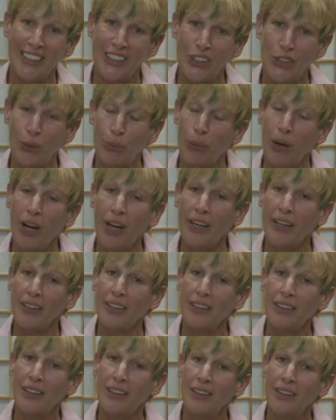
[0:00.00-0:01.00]
in your
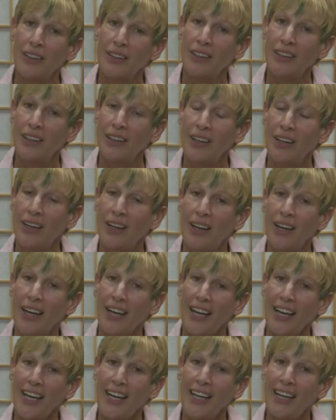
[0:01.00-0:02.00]
mind.
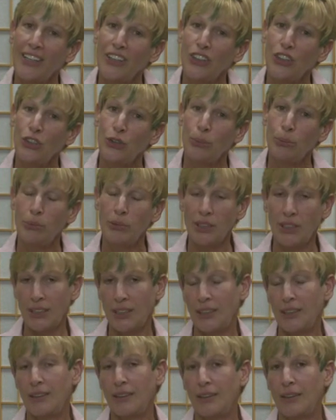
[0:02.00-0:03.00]
And you're
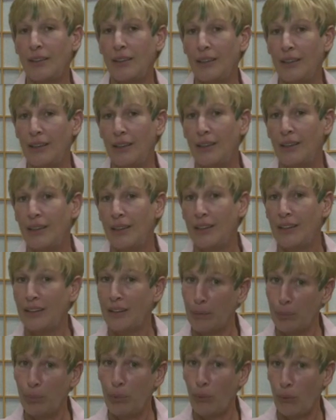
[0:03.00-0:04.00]
missing
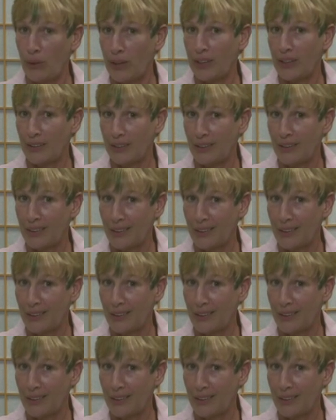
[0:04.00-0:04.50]
the point.